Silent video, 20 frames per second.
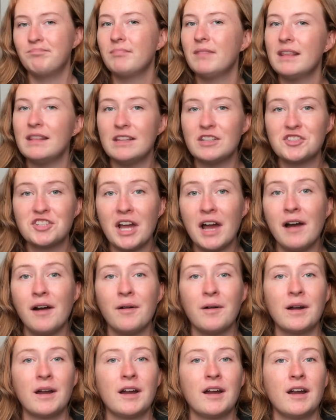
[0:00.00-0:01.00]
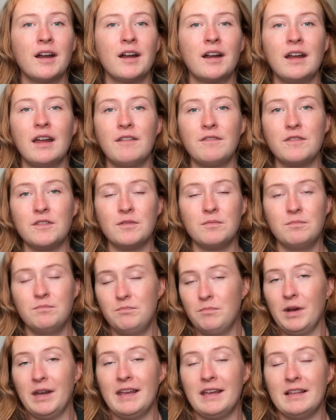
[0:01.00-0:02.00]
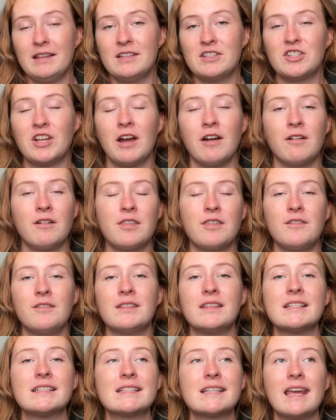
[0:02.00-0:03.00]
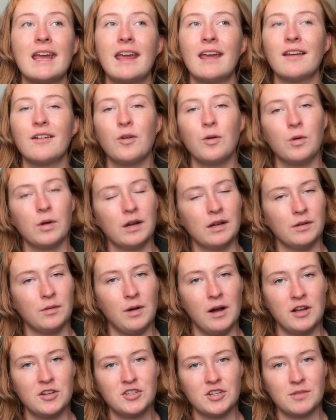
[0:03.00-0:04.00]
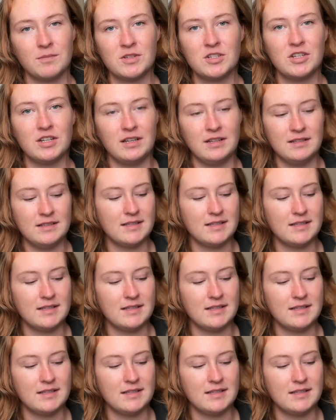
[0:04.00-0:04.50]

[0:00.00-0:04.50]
in the shower, if you bring it in the shower with you in the sink or in a washing machine.